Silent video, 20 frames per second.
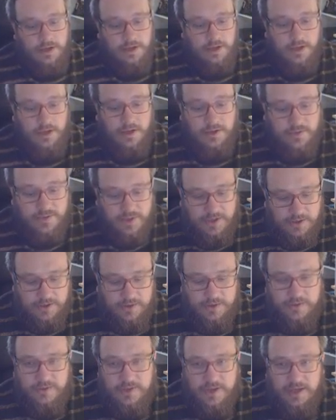think
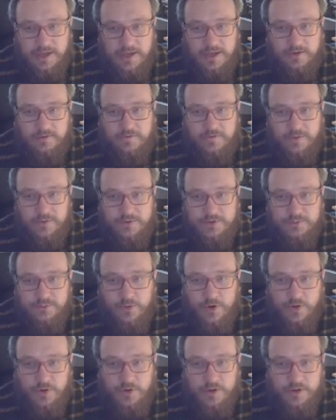that info is
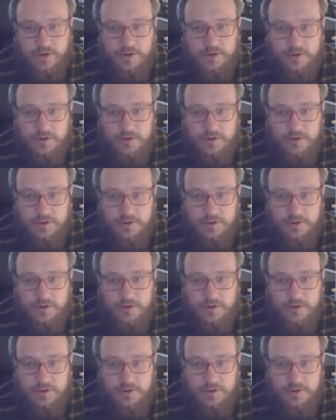broken.